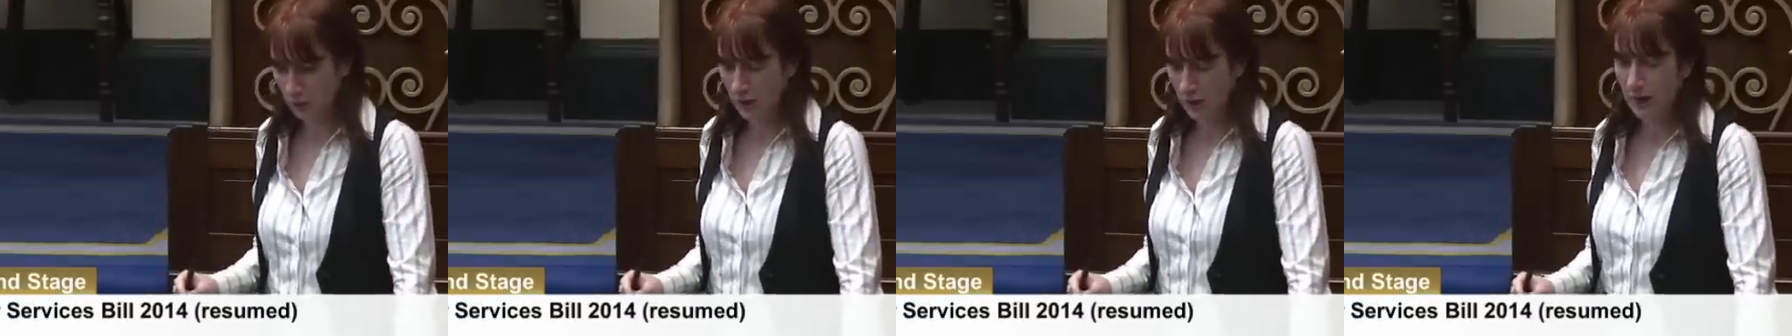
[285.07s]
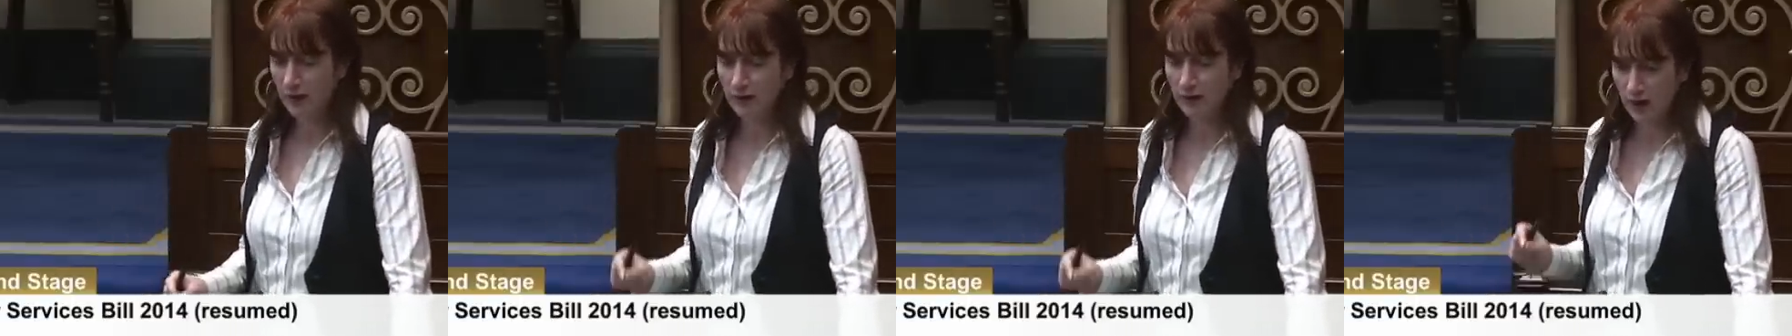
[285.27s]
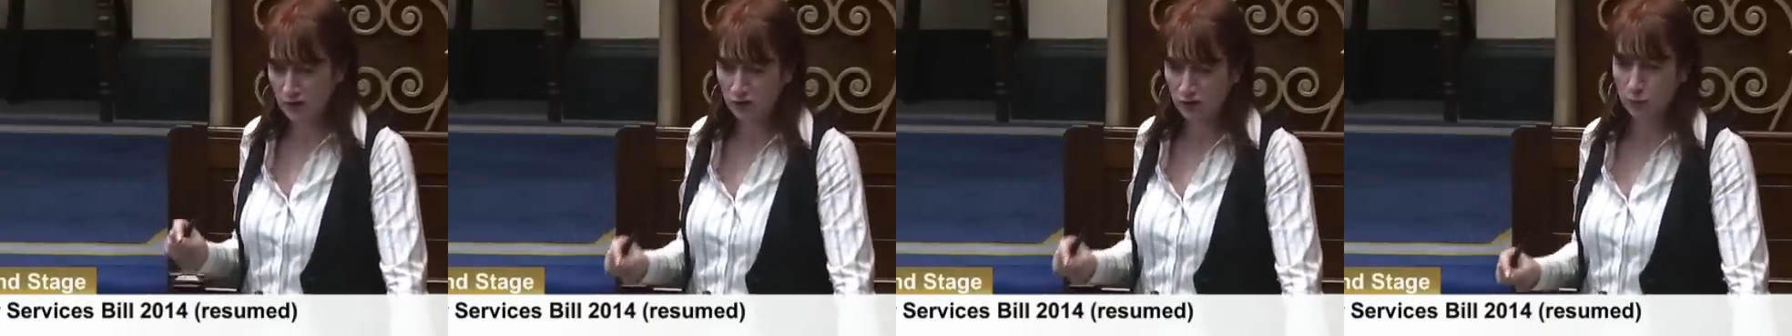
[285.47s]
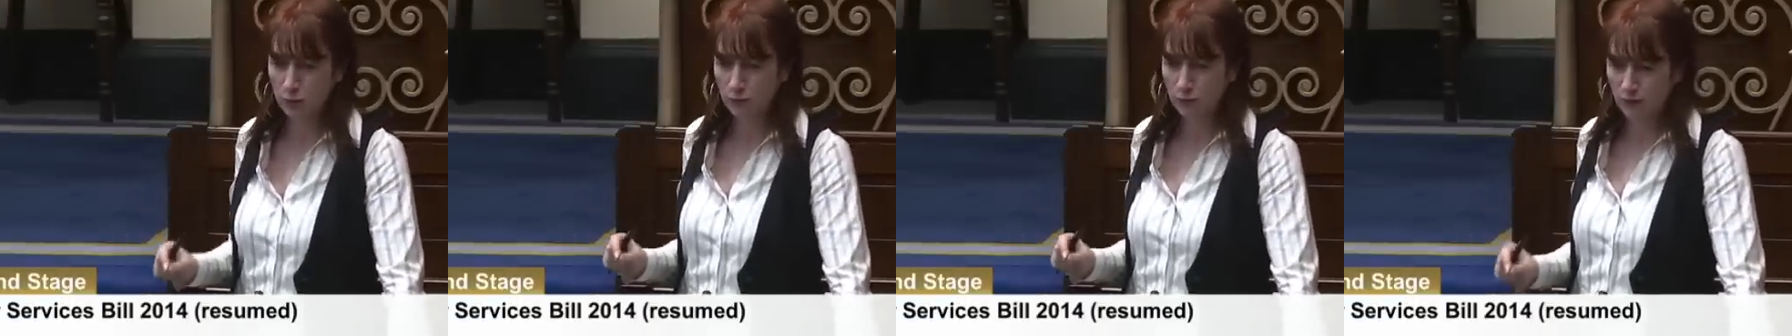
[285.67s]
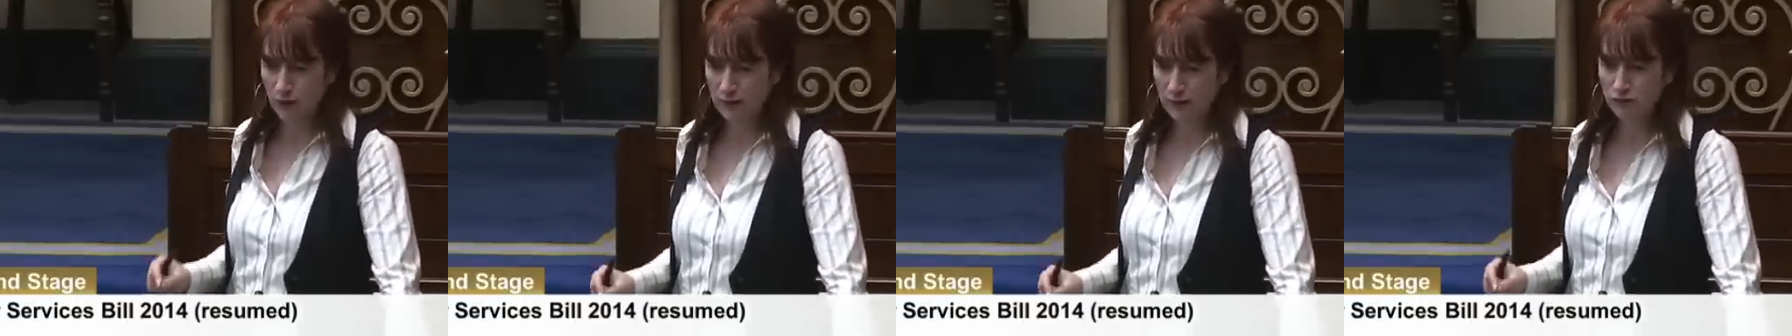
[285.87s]
In actual
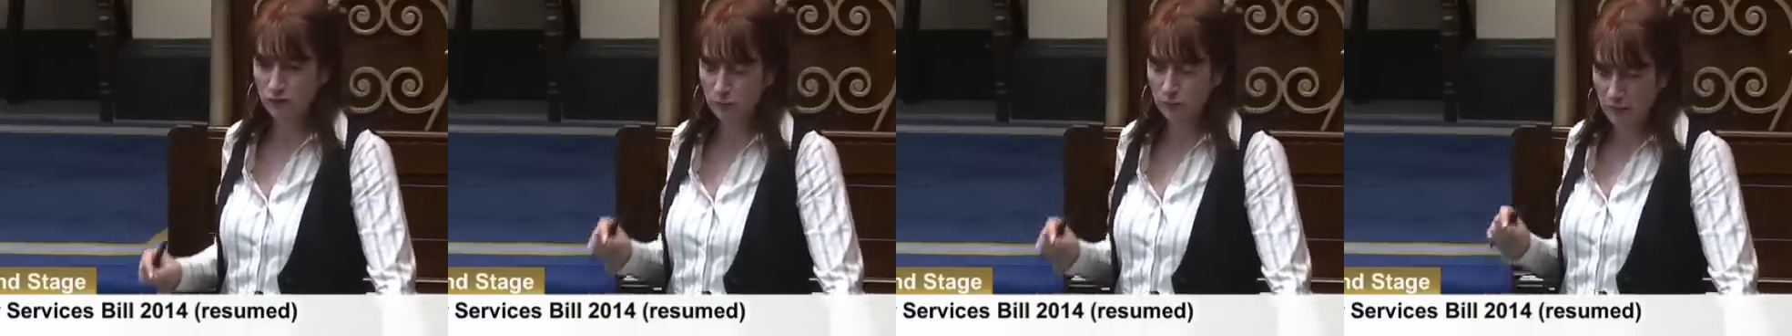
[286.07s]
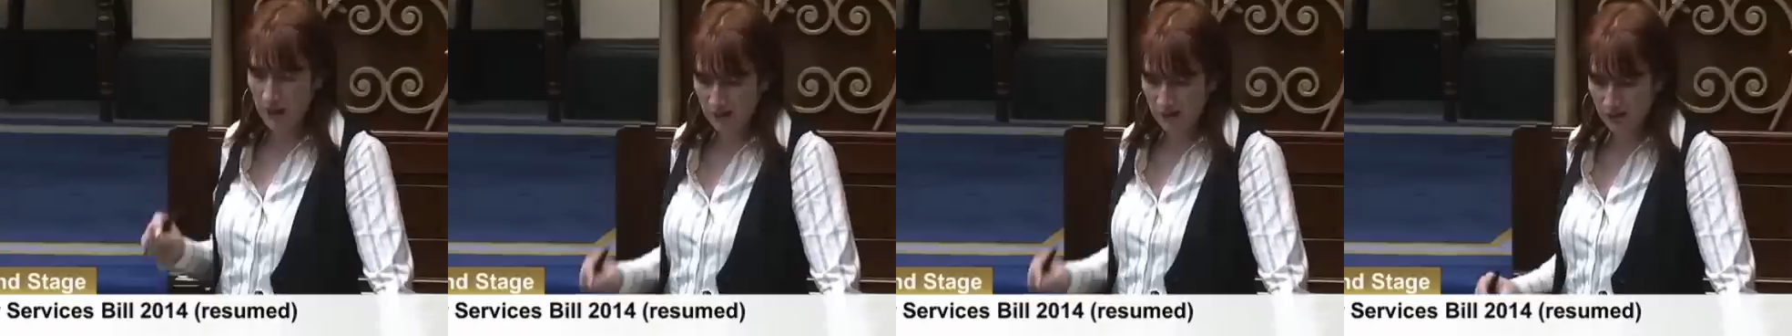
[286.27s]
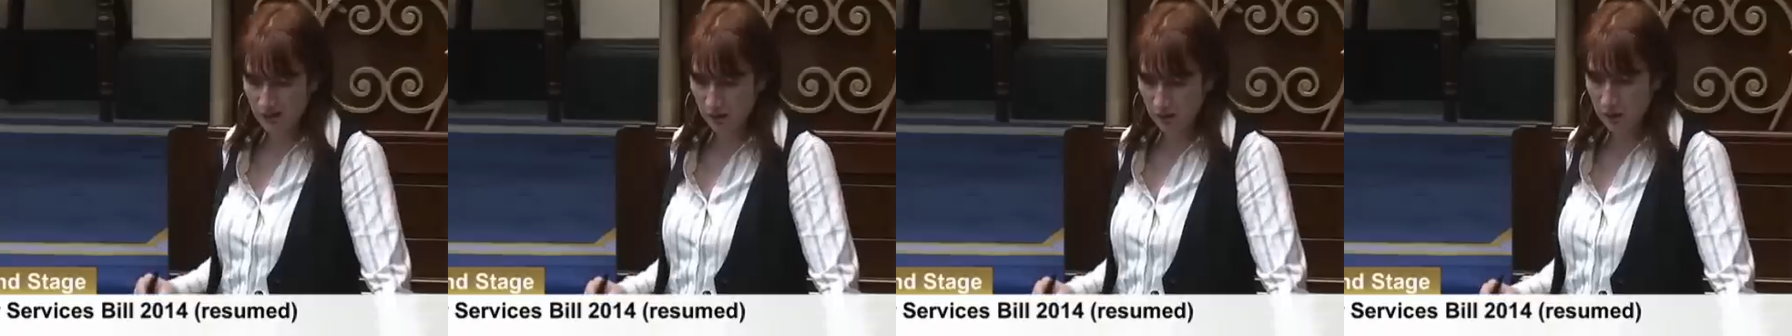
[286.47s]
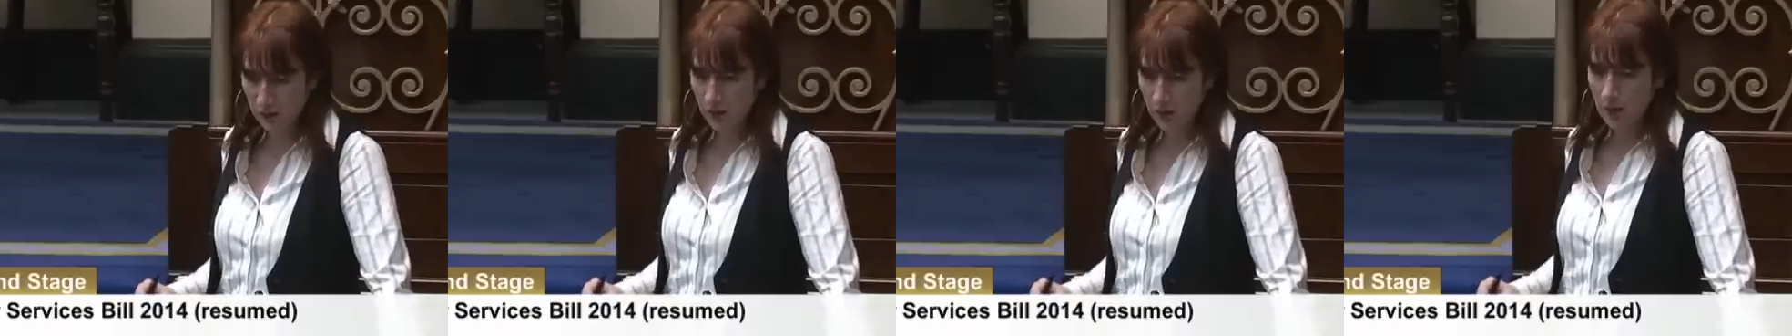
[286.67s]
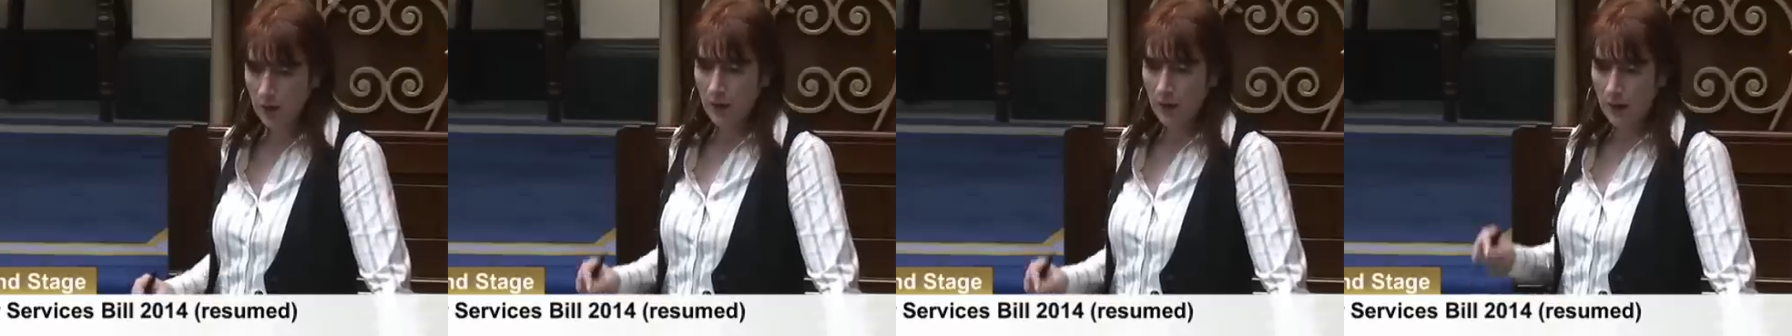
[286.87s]
fact, domestic
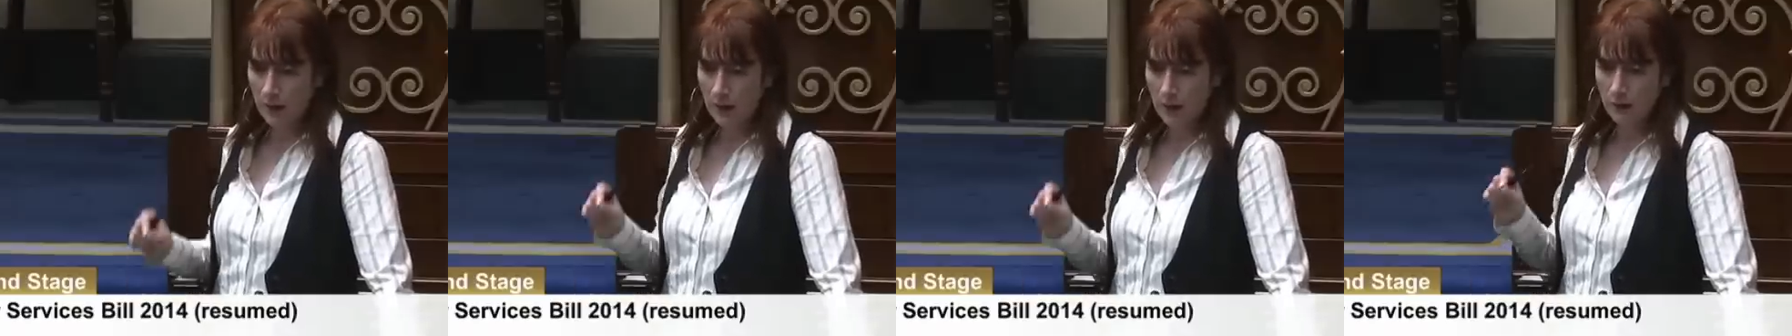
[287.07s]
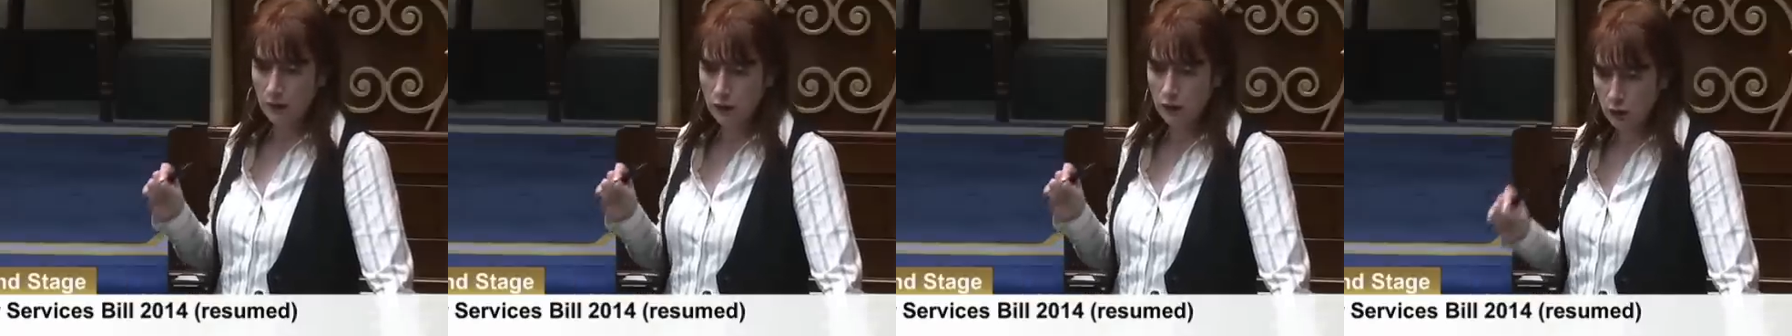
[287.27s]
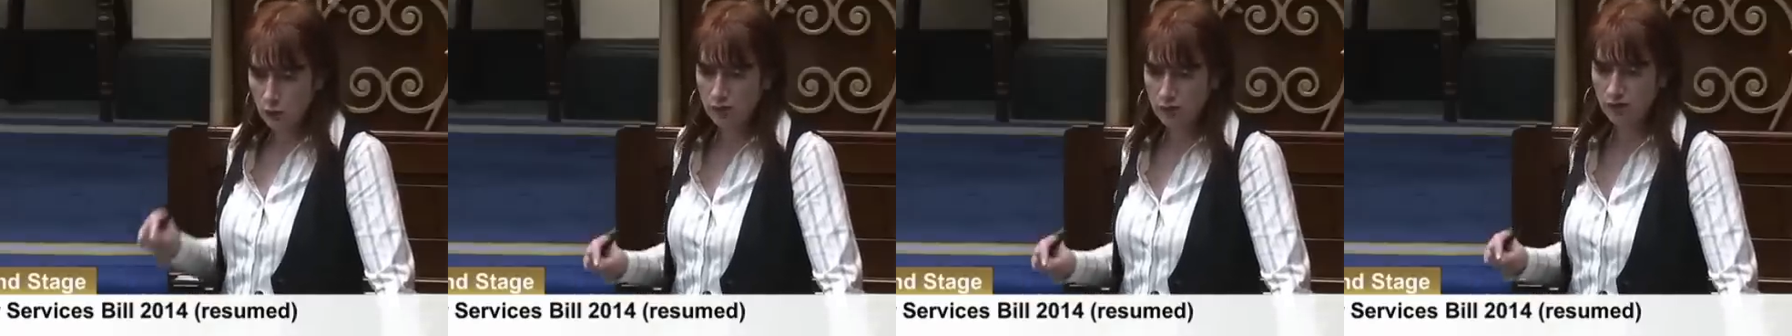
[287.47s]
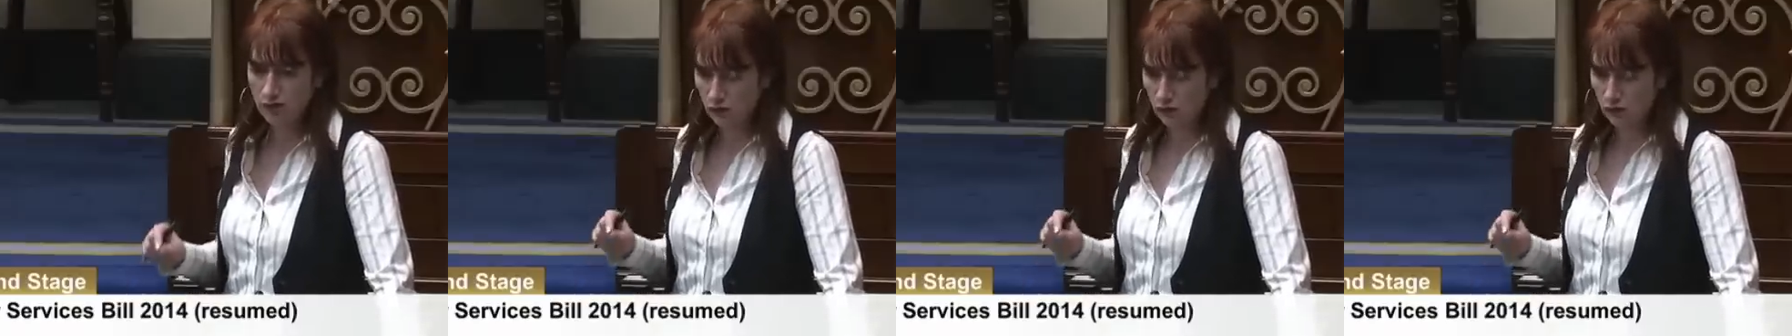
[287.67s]
usage